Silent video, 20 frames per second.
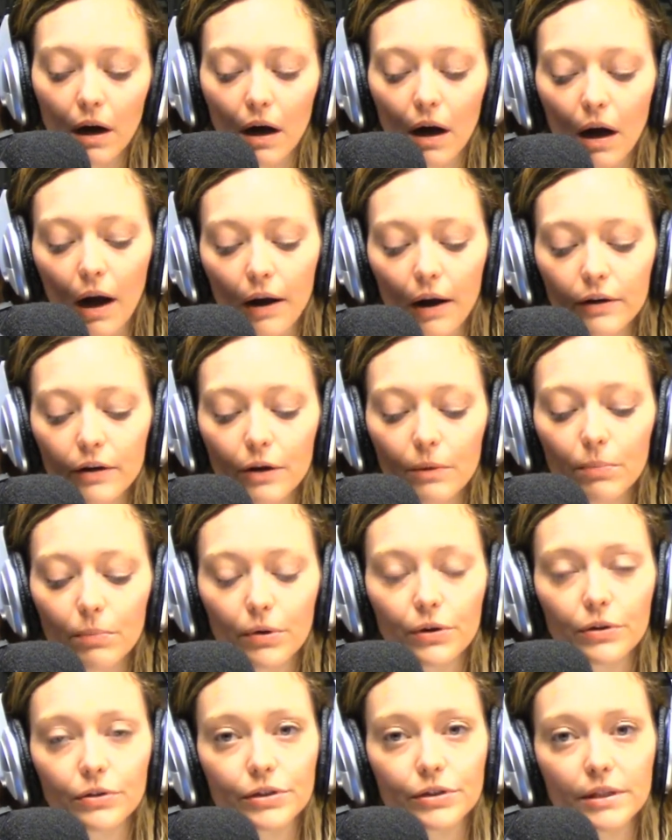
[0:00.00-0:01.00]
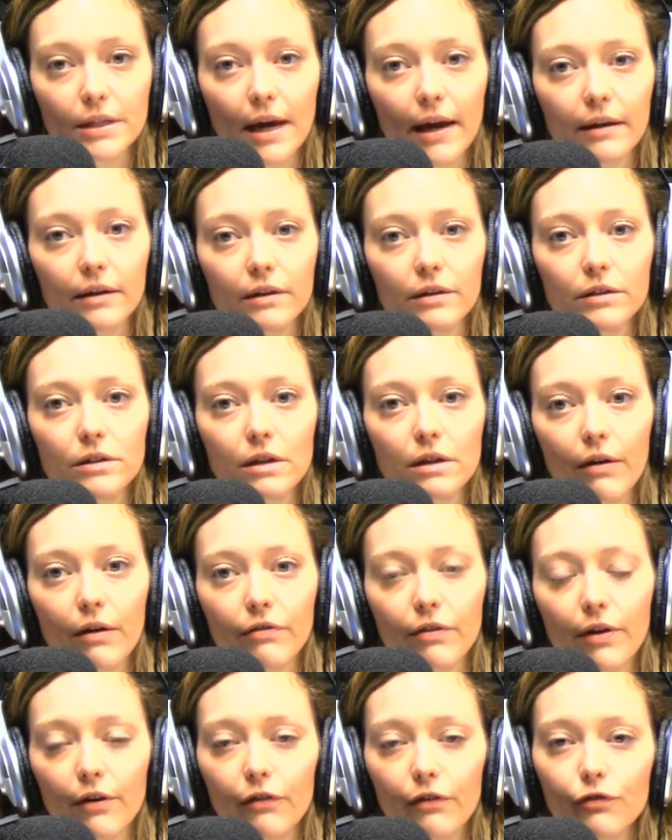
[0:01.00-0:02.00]
100% of
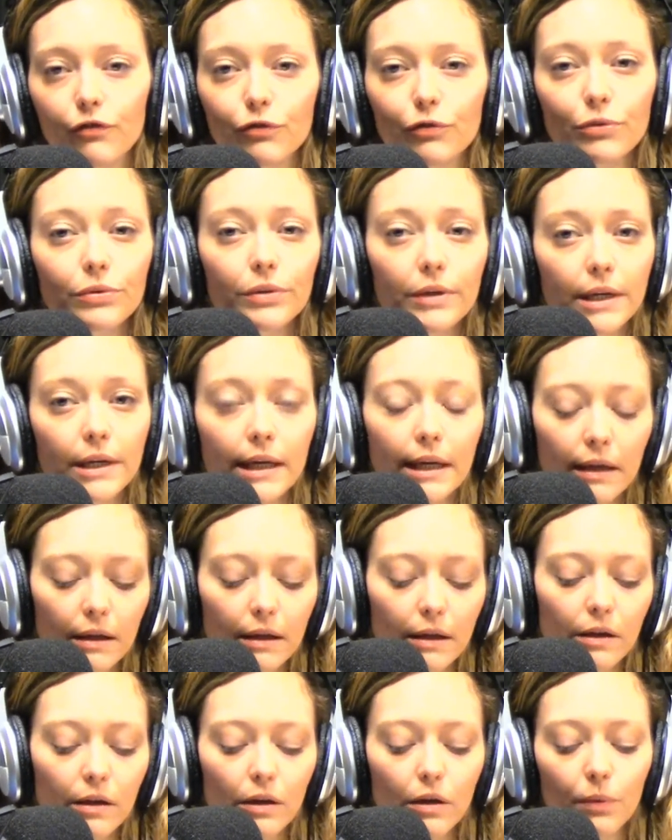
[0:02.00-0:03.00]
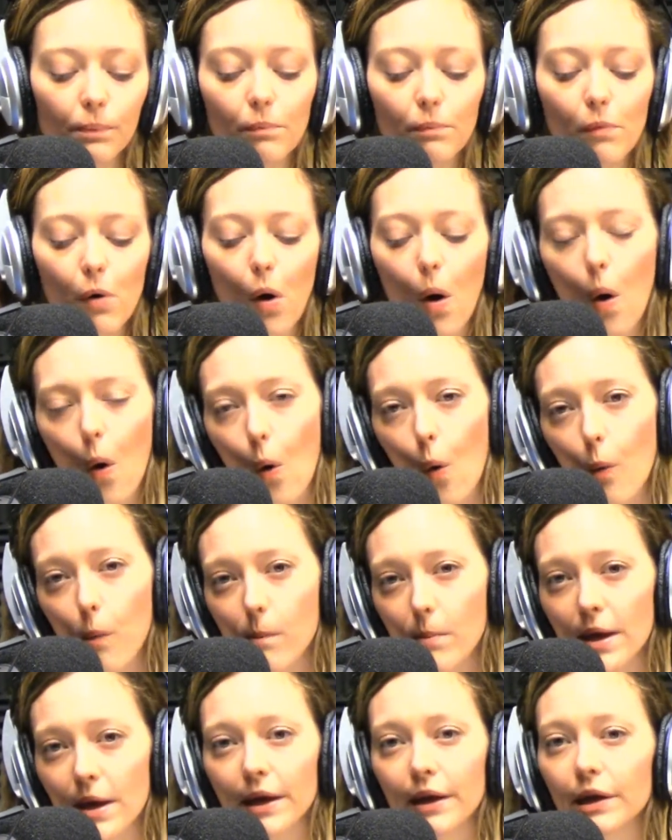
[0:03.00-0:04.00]
a free,
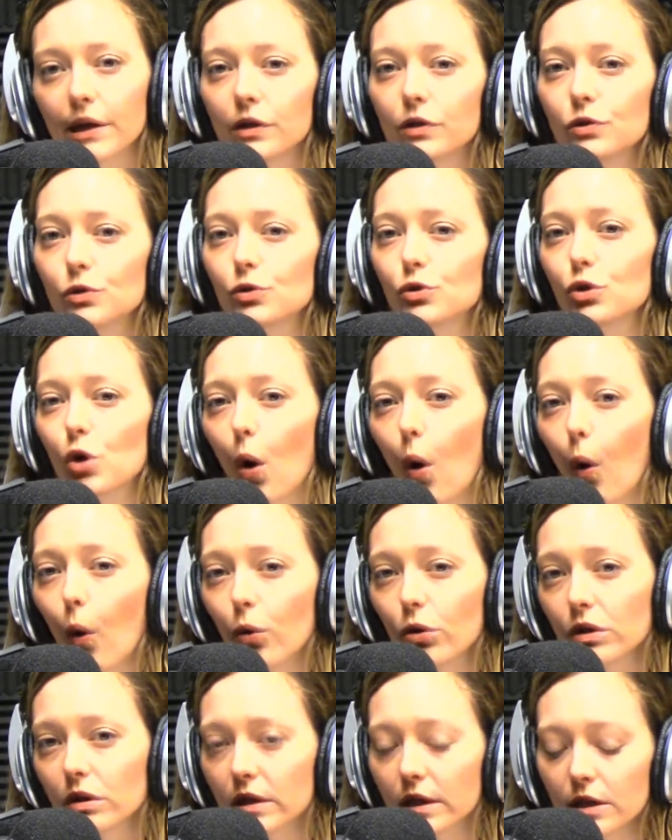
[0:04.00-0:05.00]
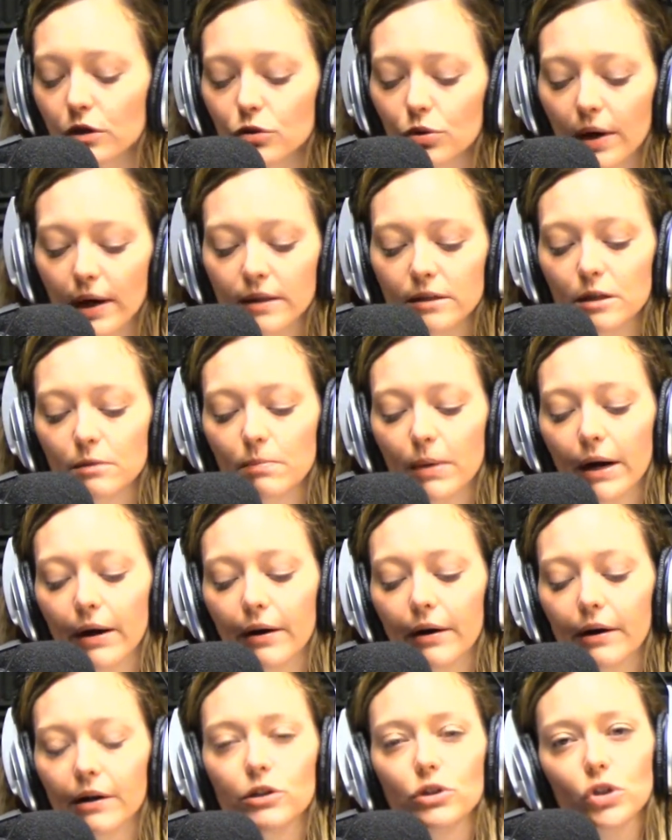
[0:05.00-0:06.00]
open, totally
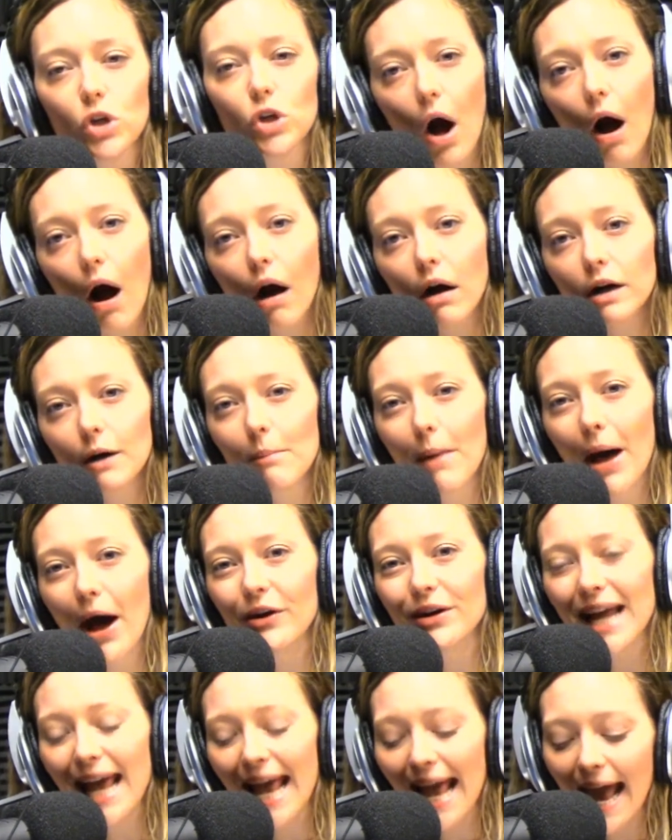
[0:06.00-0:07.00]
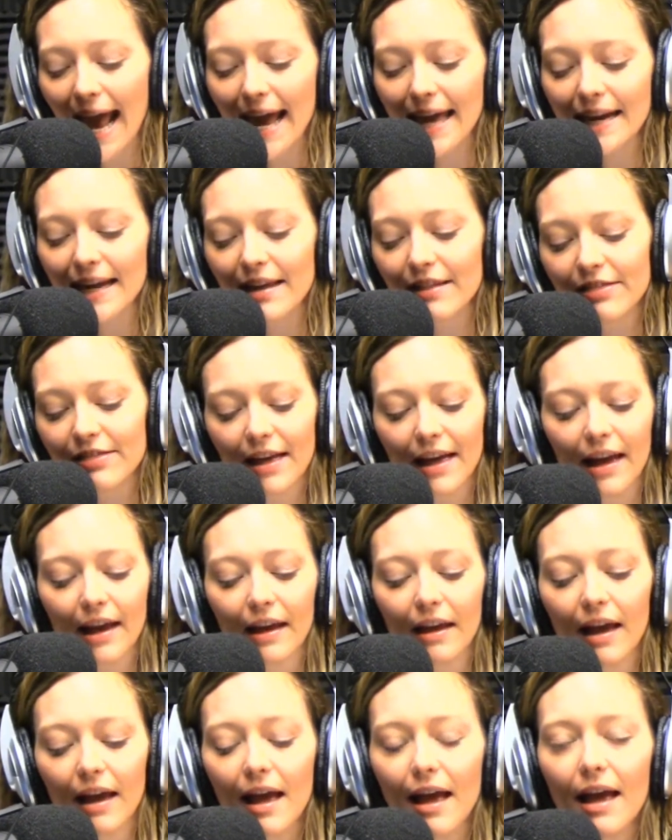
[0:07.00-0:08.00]
transparent, talk about
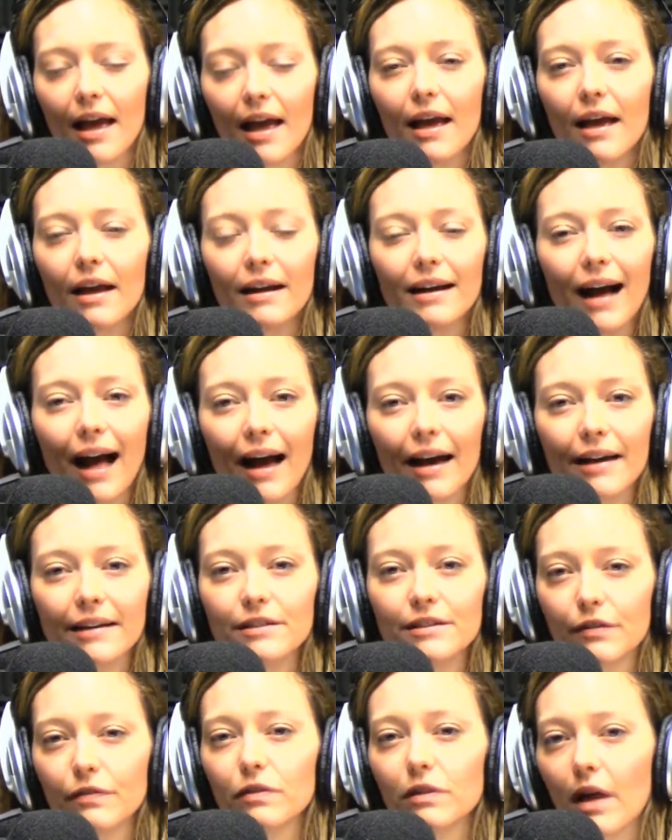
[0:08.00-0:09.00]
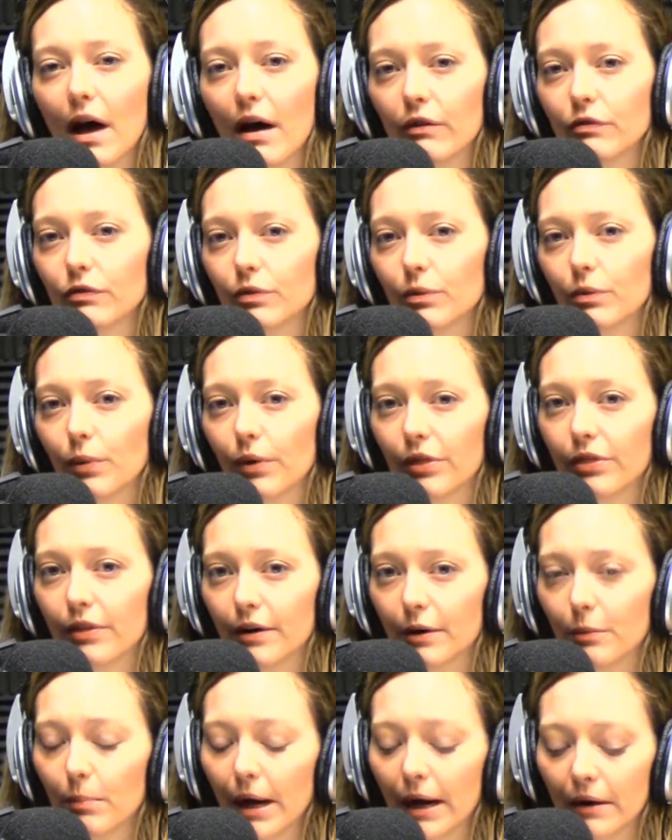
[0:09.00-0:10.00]
anything kind of love with
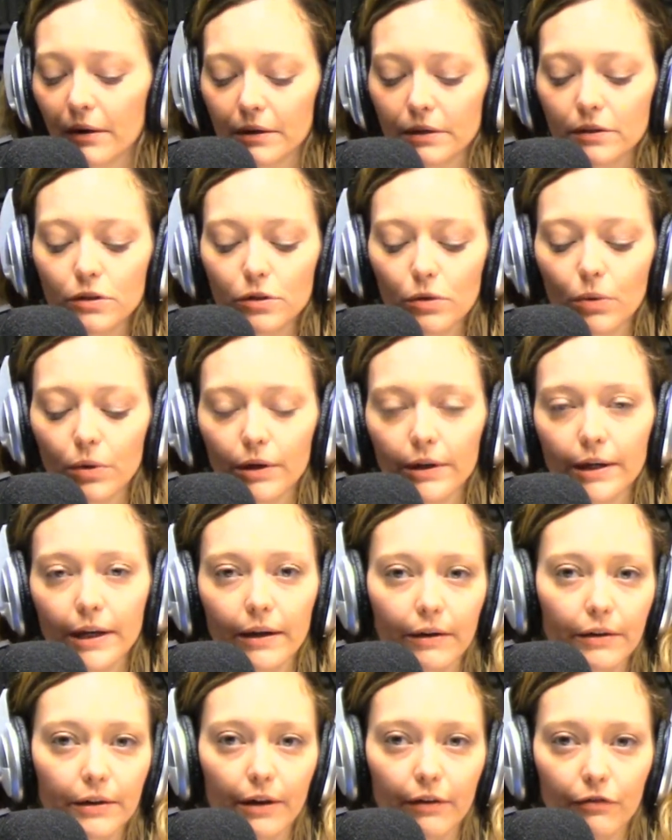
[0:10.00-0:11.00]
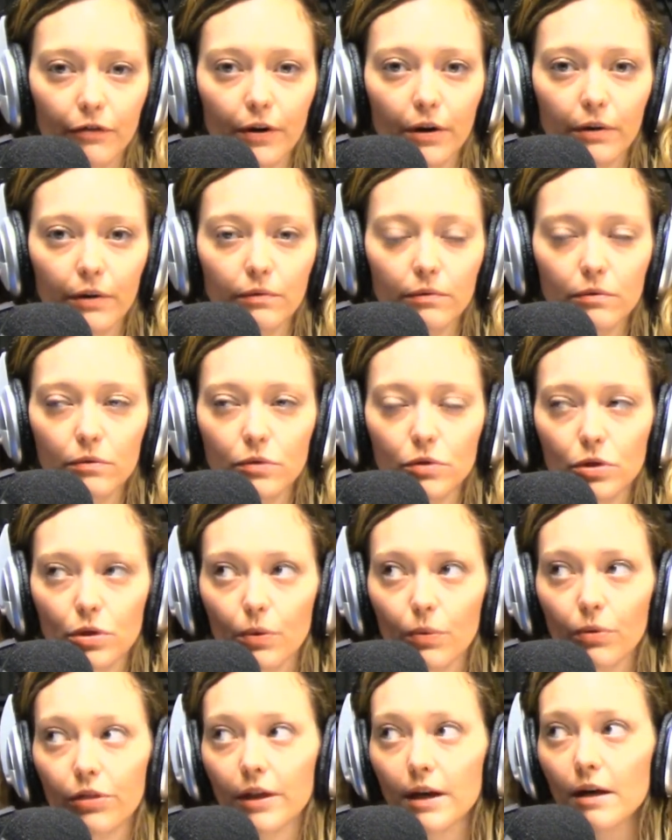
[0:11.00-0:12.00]
their parents or caregiver?
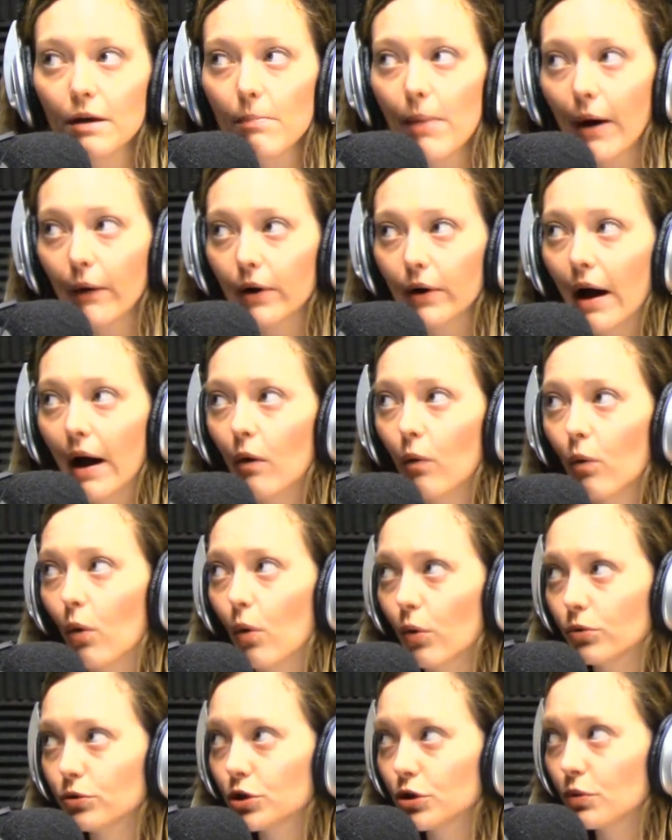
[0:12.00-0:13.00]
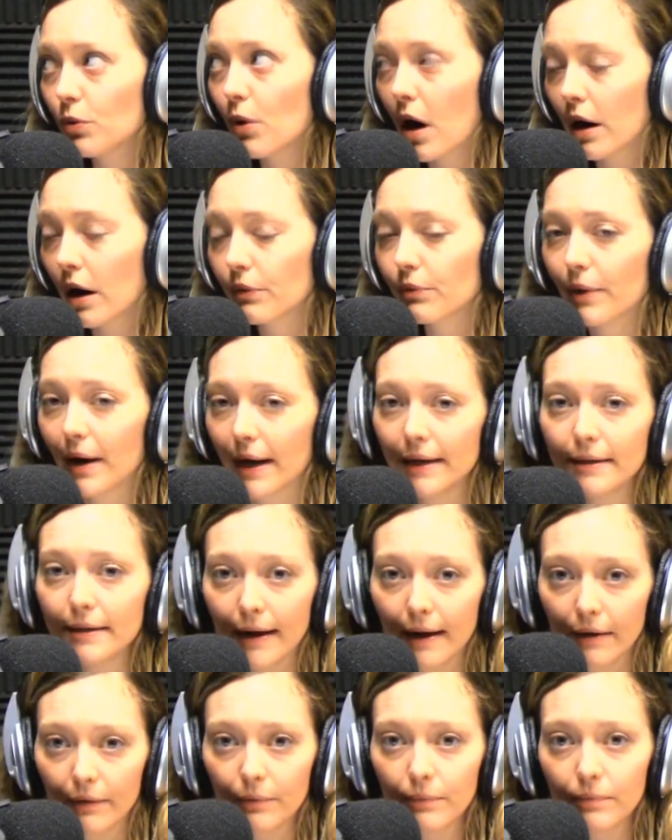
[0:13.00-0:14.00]
So think about how old you are right now,